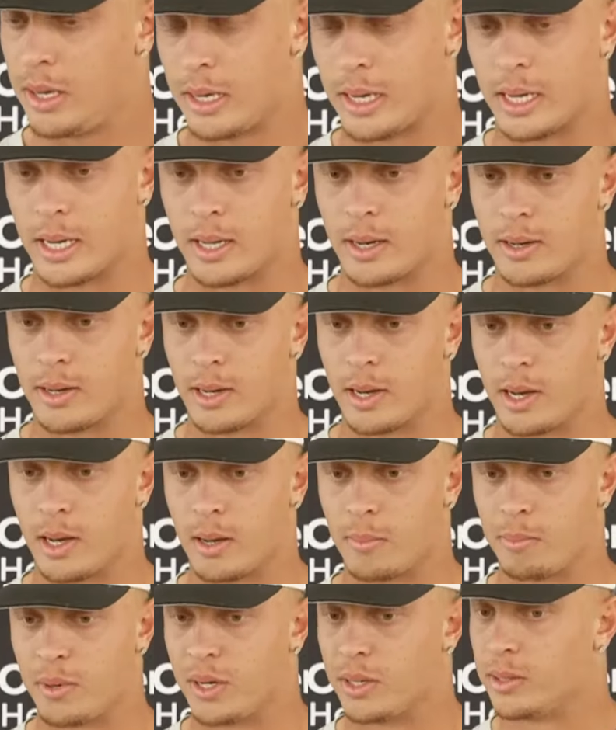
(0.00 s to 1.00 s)
And,
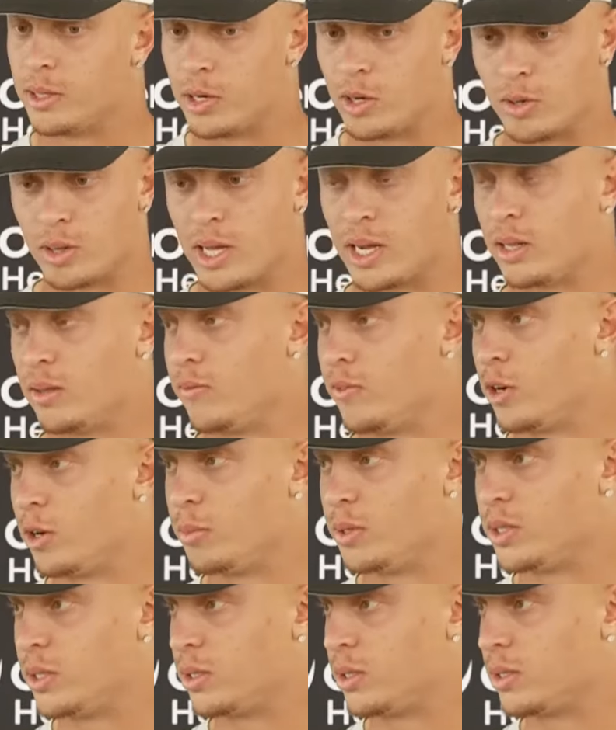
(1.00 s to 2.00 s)
um, but, you know, a lot of the
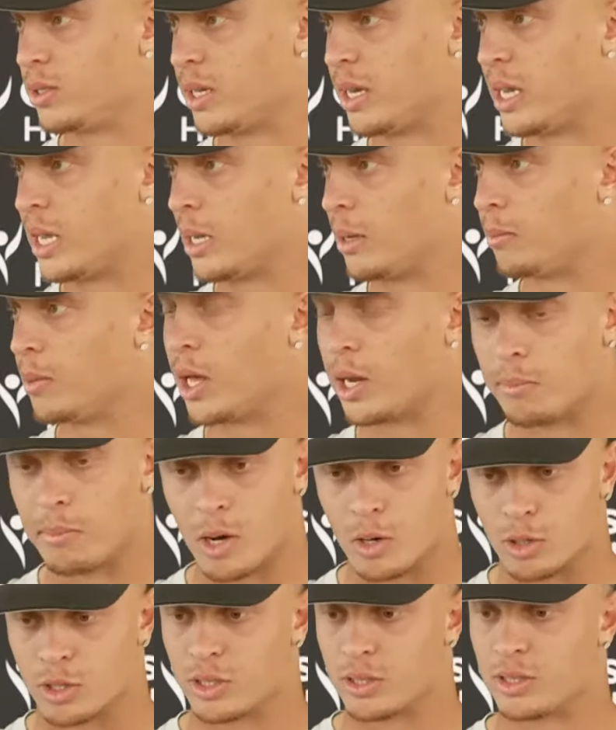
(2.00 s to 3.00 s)
verbiage is the same, a lot of
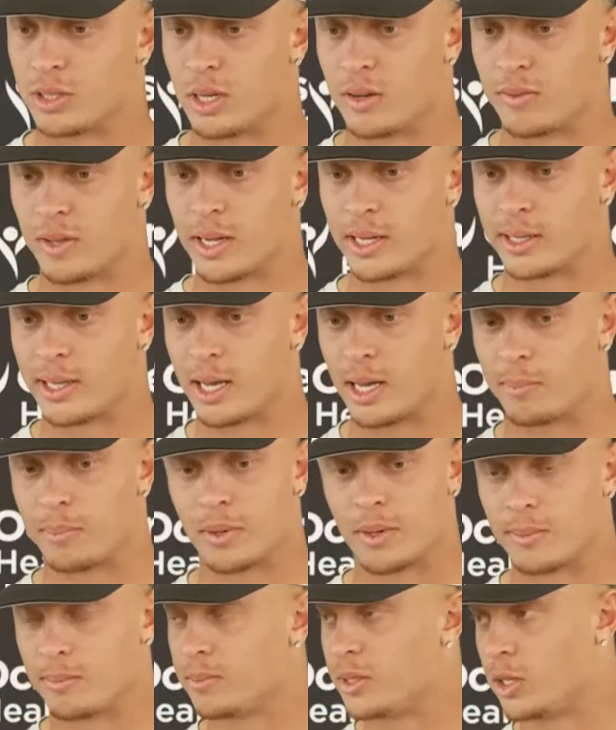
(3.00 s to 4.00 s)
motion, stuff like that.
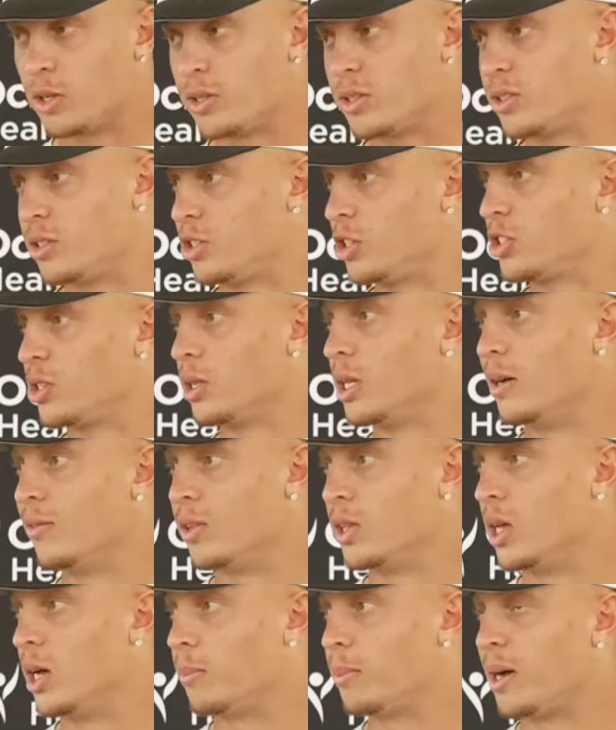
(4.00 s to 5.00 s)
But, you know, this is just a
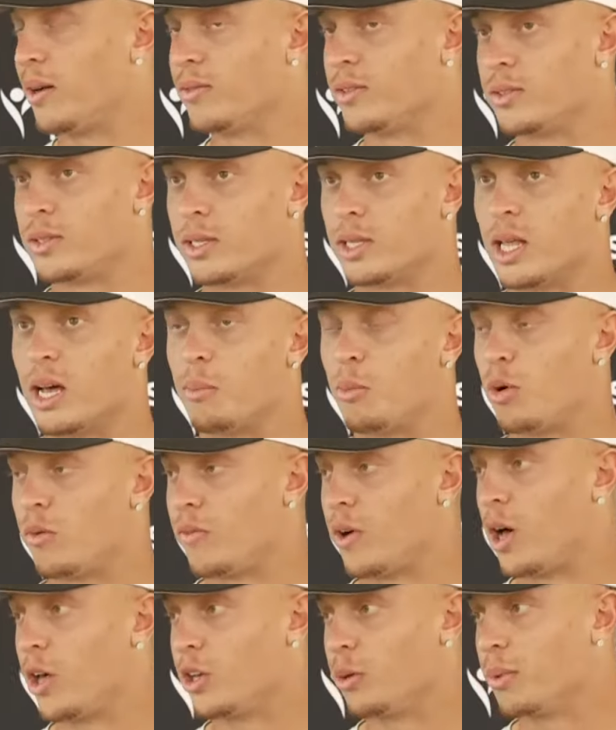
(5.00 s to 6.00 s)
level up, obviously a lot more
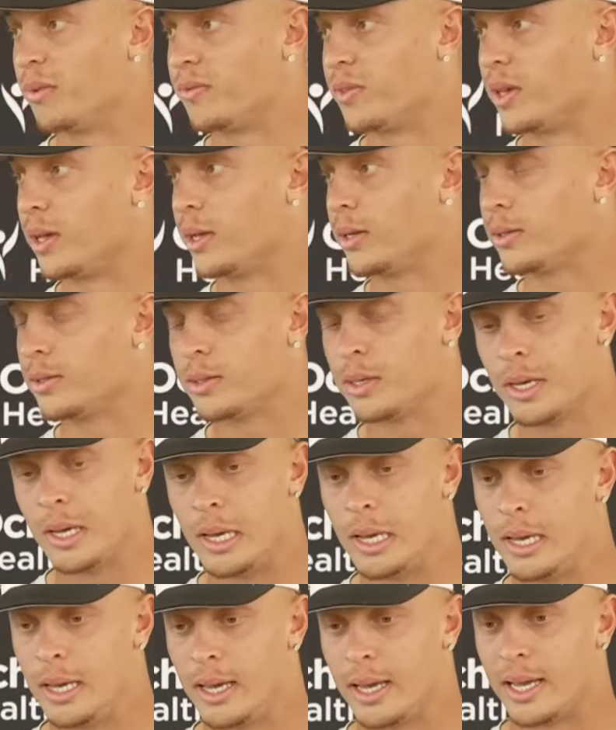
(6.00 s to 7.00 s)
volume of things.
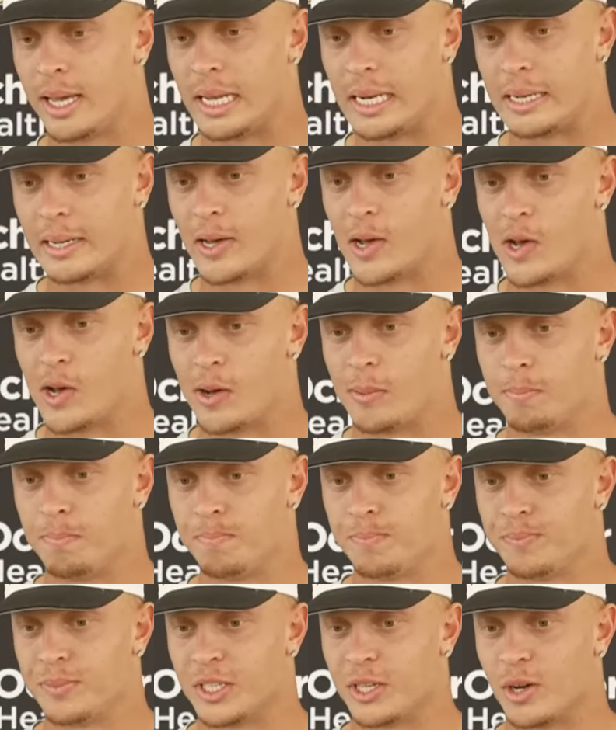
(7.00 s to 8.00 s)
And, um,
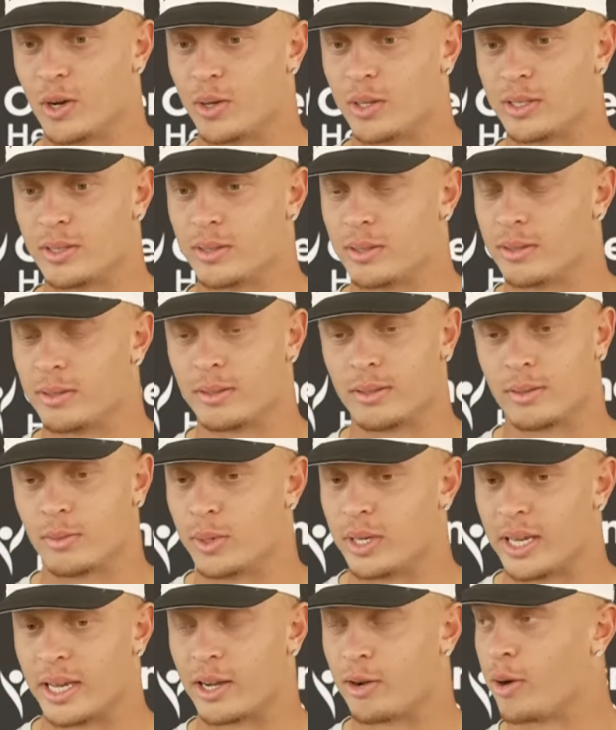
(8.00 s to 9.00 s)
you know, it's
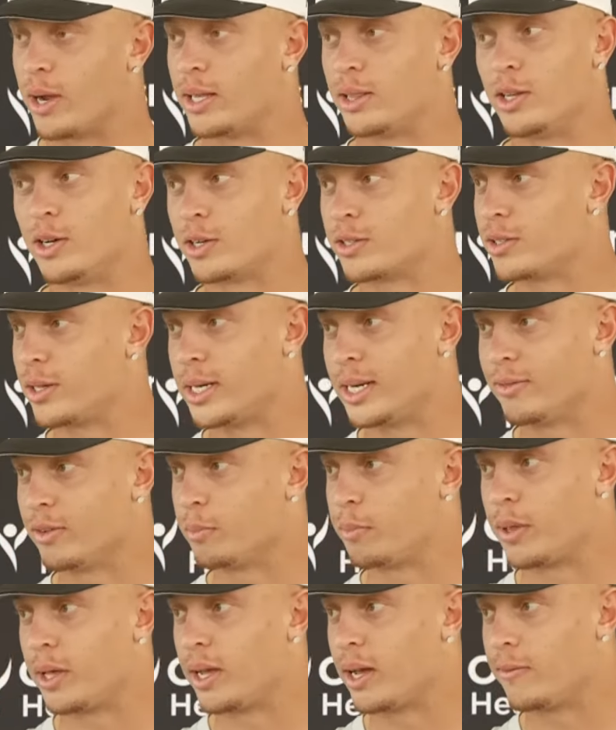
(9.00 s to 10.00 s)
we get great looks on
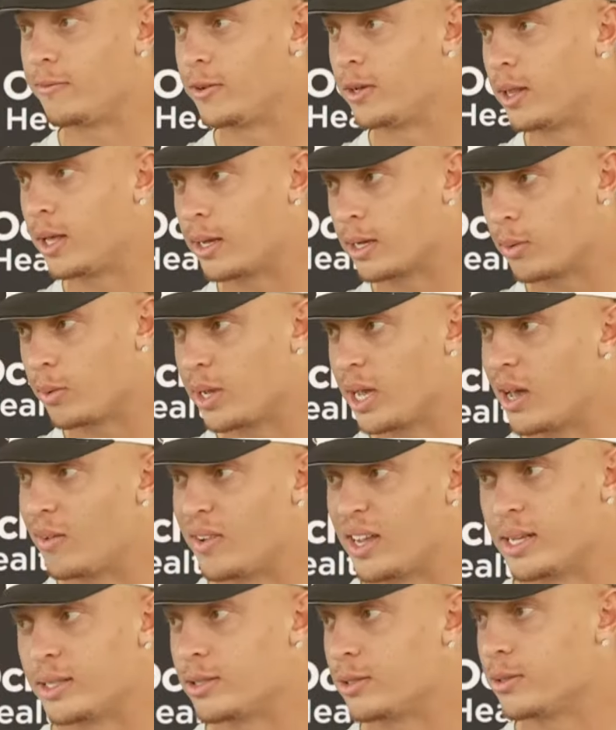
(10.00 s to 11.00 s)
every play, I feel like, and we
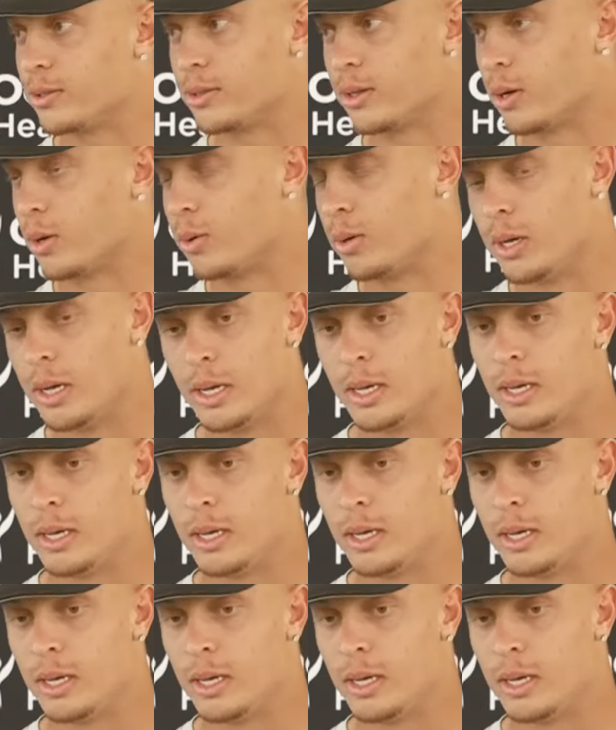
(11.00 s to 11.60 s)
have answers. So